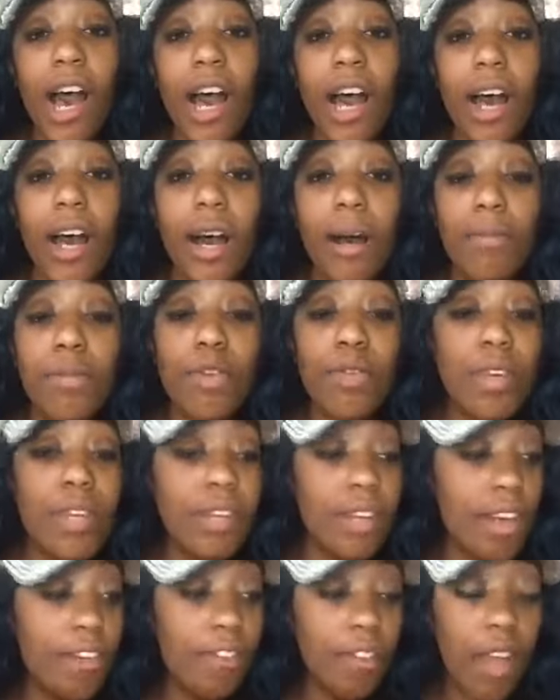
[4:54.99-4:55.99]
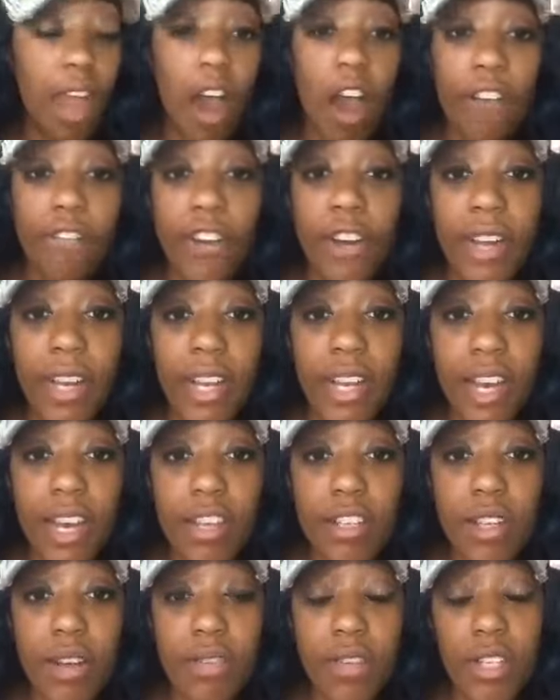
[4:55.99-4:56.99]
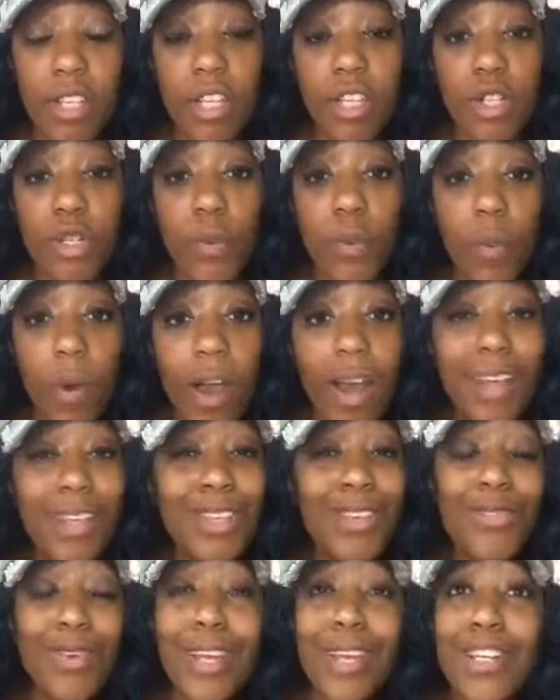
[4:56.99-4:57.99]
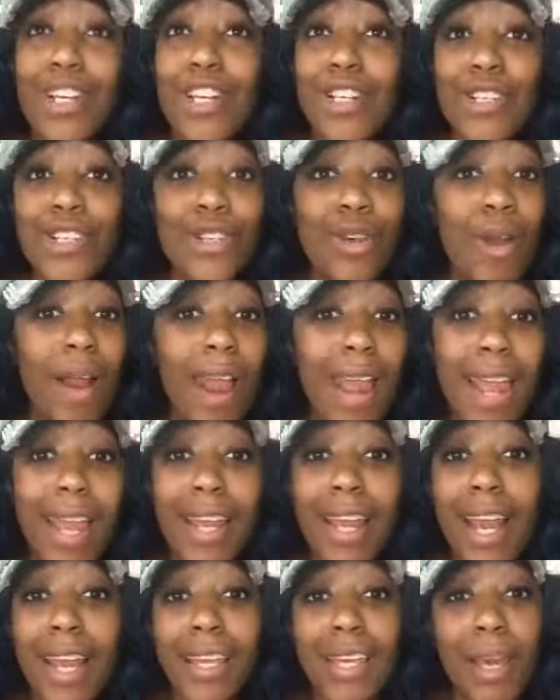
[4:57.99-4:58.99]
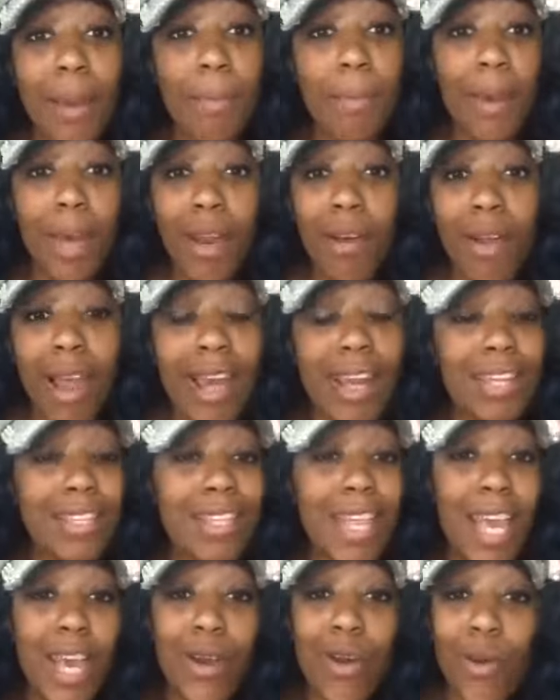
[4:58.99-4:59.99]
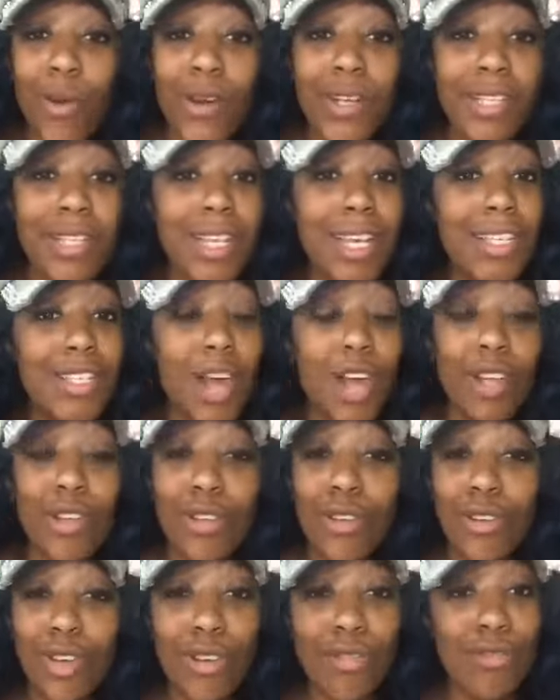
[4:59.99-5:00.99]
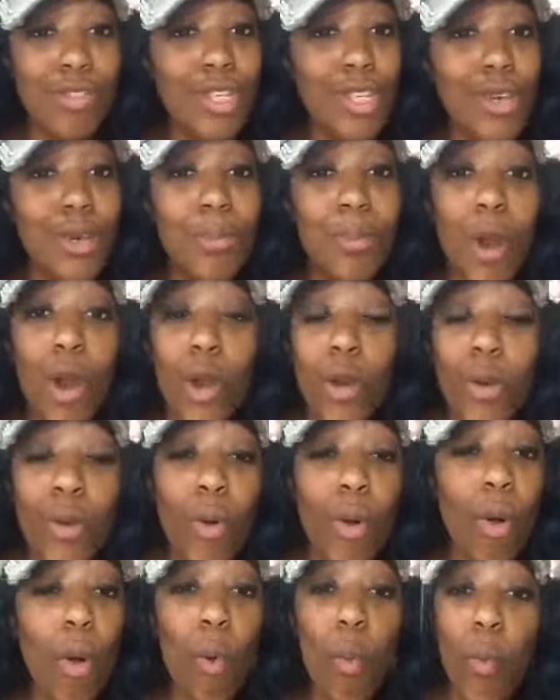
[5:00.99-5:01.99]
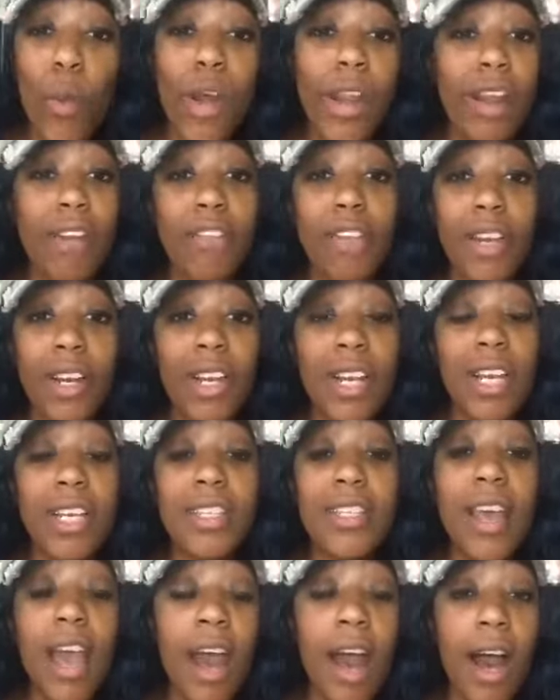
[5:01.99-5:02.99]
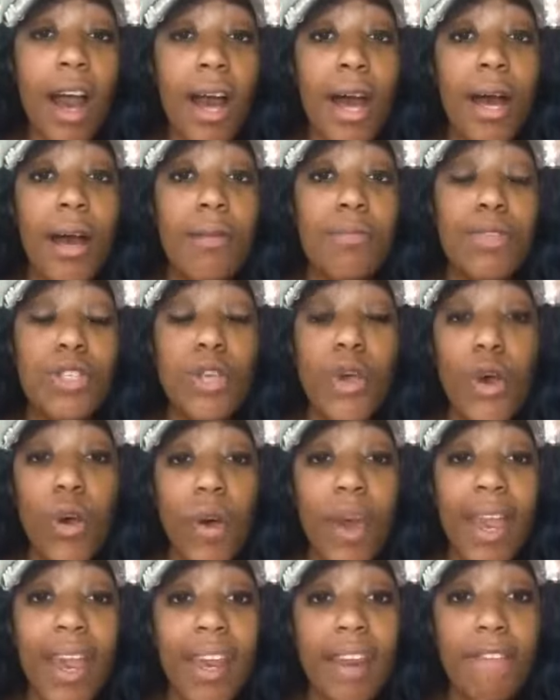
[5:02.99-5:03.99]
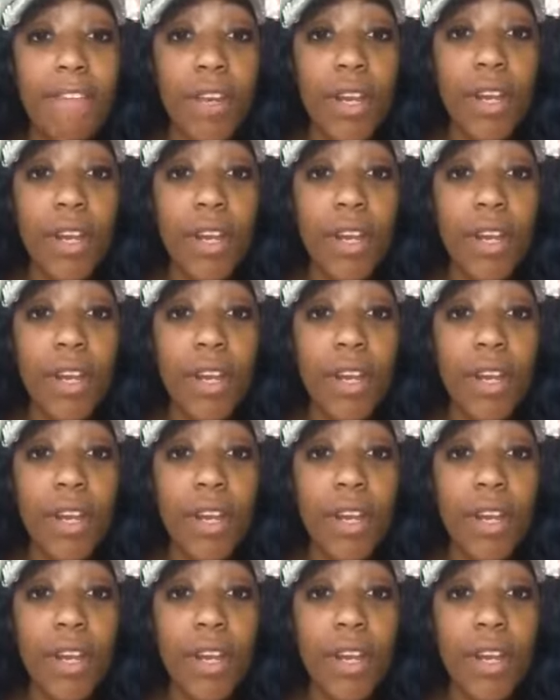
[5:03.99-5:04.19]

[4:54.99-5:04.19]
Um, you can definitely offer any kind of service that you want. You can train, get better at it, take courses, uh, YouTube, Google, whatever it is, um, to go ahead and